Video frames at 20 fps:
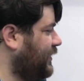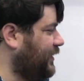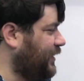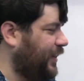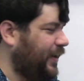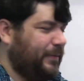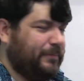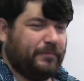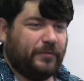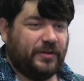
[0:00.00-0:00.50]

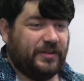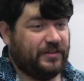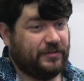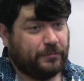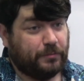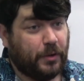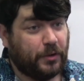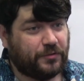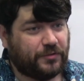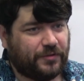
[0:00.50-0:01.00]
Or at
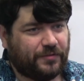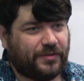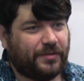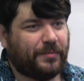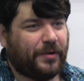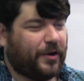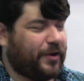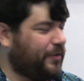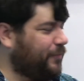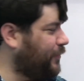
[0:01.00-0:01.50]
least most of
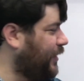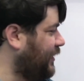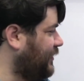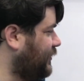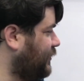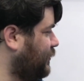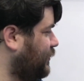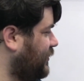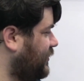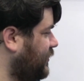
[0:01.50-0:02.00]
them are, right?
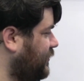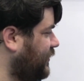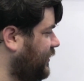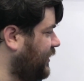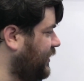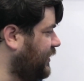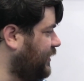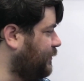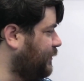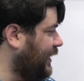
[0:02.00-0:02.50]
The
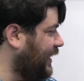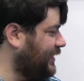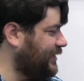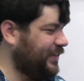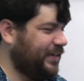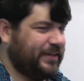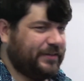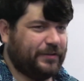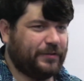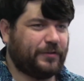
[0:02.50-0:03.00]
specific heat
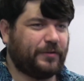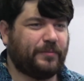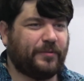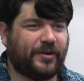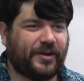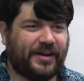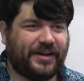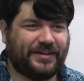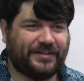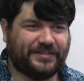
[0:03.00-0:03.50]
capacity and the
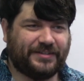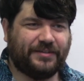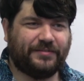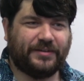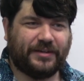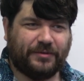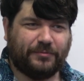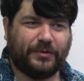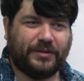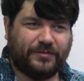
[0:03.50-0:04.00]
thermal
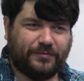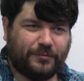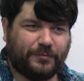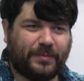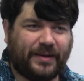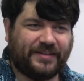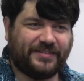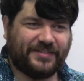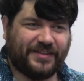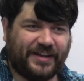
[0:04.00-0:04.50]
conductivity, we've
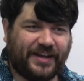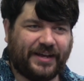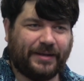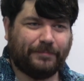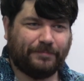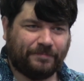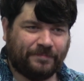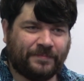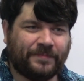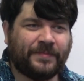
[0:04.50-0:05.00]
spent
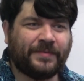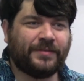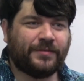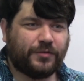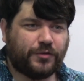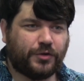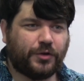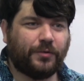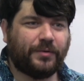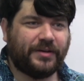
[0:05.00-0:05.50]
time
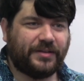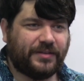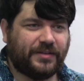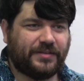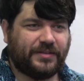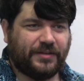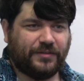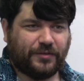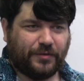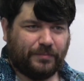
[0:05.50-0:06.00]
showing
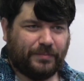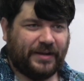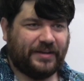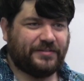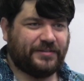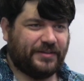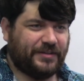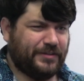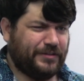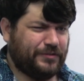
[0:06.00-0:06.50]
that these are
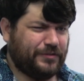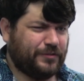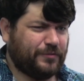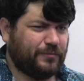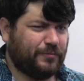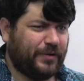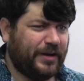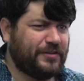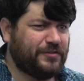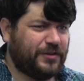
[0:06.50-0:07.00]
basically just
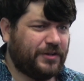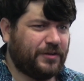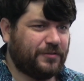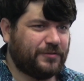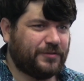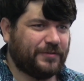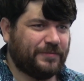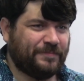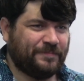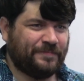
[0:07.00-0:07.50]

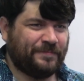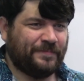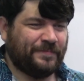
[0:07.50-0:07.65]
ratios,